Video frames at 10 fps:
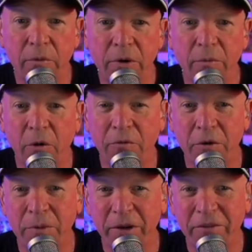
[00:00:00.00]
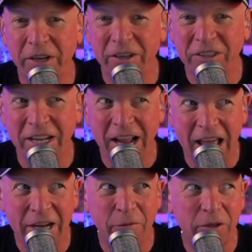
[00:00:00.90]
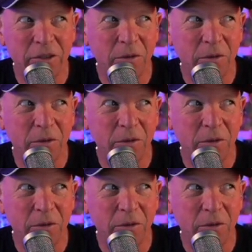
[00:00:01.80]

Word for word: we do more free pick videos than anyone,